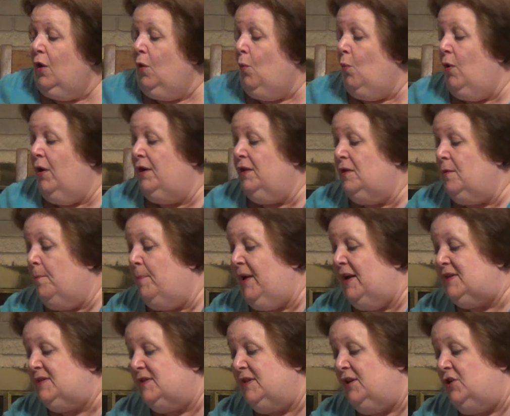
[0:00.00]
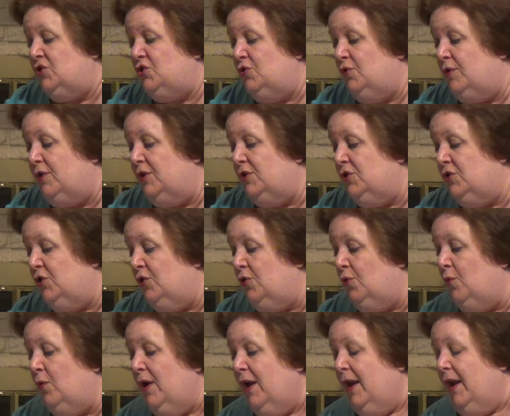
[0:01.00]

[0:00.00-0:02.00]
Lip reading: one of the best things you can do